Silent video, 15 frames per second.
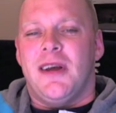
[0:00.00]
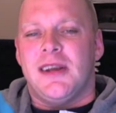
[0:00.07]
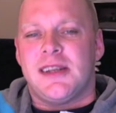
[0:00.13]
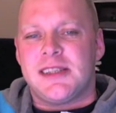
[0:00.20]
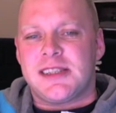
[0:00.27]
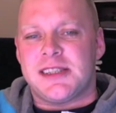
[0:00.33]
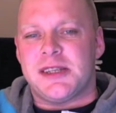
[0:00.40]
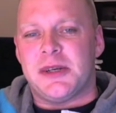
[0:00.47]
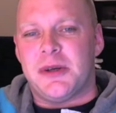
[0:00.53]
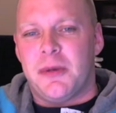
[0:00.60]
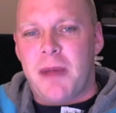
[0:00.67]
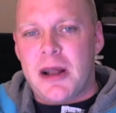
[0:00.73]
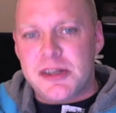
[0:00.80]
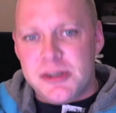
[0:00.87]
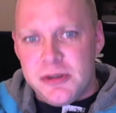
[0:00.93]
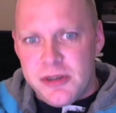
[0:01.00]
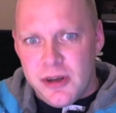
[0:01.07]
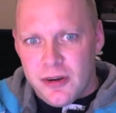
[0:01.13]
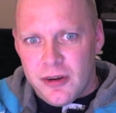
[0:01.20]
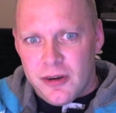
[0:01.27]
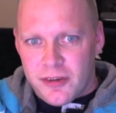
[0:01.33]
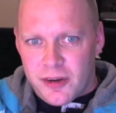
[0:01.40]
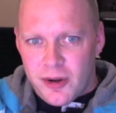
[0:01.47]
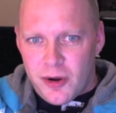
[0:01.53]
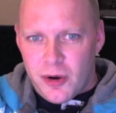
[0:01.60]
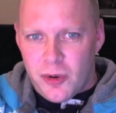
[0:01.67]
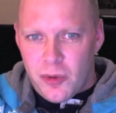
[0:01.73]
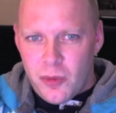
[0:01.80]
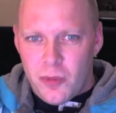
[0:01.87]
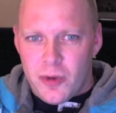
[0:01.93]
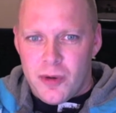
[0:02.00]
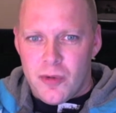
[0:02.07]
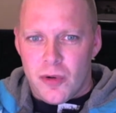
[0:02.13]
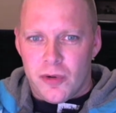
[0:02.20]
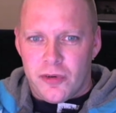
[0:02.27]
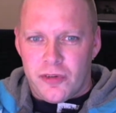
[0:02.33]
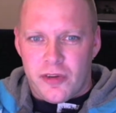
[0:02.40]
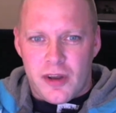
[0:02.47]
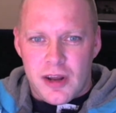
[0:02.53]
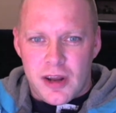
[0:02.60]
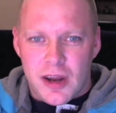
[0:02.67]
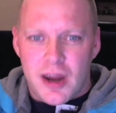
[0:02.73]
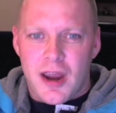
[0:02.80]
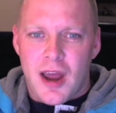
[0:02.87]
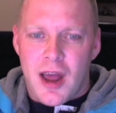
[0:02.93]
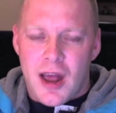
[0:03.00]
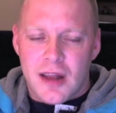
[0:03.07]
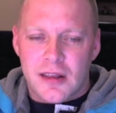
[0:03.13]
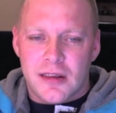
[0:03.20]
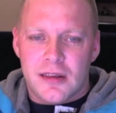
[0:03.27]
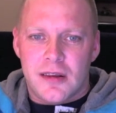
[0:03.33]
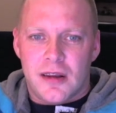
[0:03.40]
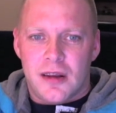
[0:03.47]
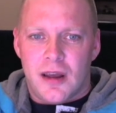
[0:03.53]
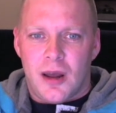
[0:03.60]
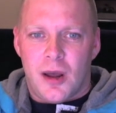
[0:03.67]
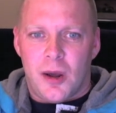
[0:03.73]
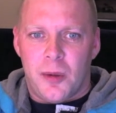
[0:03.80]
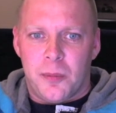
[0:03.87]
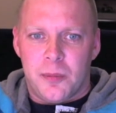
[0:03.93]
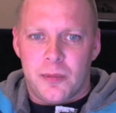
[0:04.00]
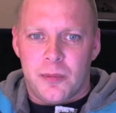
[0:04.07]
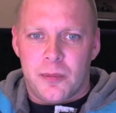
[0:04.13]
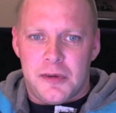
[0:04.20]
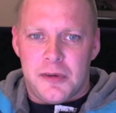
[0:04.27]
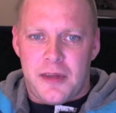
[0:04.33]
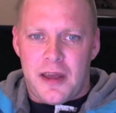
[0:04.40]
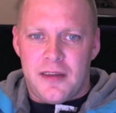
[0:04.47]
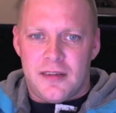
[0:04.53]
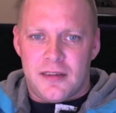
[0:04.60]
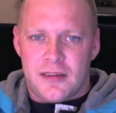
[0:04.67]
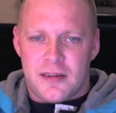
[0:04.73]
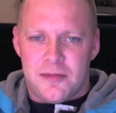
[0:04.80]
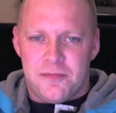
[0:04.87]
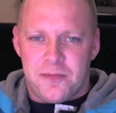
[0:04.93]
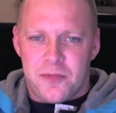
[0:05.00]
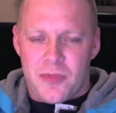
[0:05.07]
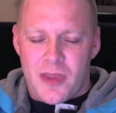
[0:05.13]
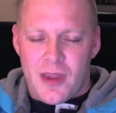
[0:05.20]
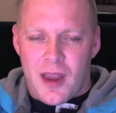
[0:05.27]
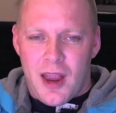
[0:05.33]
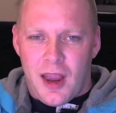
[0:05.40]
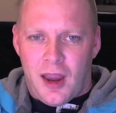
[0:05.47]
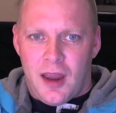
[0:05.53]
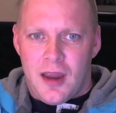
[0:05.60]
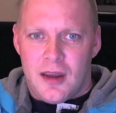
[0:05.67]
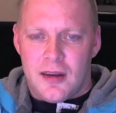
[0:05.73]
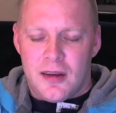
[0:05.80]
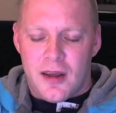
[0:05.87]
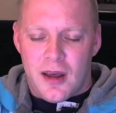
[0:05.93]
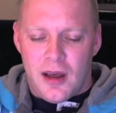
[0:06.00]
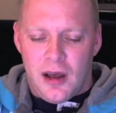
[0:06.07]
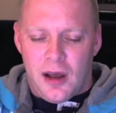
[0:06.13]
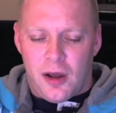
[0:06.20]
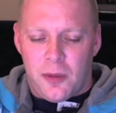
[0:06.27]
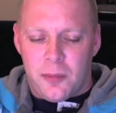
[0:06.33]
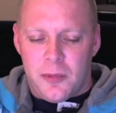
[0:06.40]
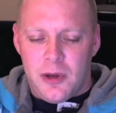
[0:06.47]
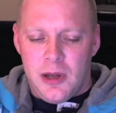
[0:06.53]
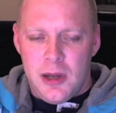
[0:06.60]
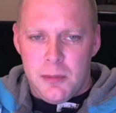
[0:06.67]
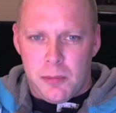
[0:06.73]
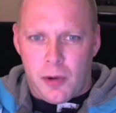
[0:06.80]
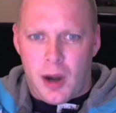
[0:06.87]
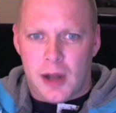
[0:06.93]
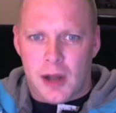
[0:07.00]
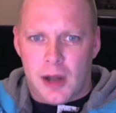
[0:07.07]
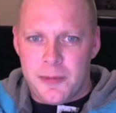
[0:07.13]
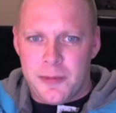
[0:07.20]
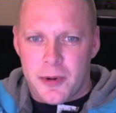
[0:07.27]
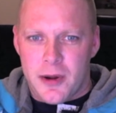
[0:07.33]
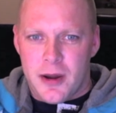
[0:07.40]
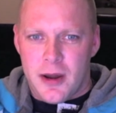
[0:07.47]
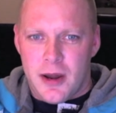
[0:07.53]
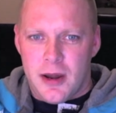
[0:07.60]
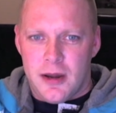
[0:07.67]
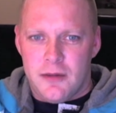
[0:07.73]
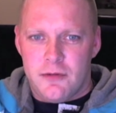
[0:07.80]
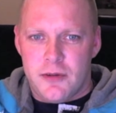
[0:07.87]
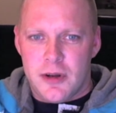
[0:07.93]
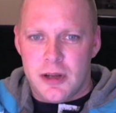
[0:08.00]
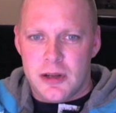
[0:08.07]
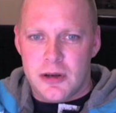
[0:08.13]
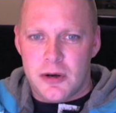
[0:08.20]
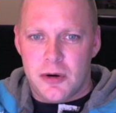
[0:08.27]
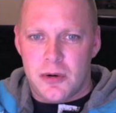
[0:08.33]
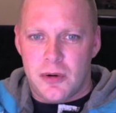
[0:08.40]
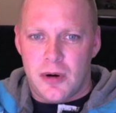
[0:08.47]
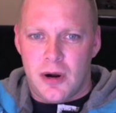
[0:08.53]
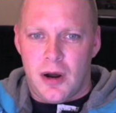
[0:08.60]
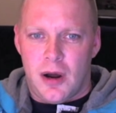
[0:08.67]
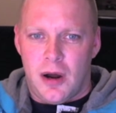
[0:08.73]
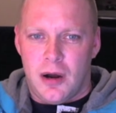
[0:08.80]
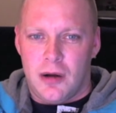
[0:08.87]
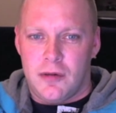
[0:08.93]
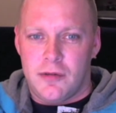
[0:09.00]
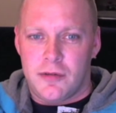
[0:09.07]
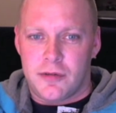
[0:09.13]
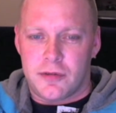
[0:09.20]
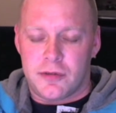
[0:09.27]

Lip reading: So about 2 years ago, we were sitting at the desk, and he brought up a video of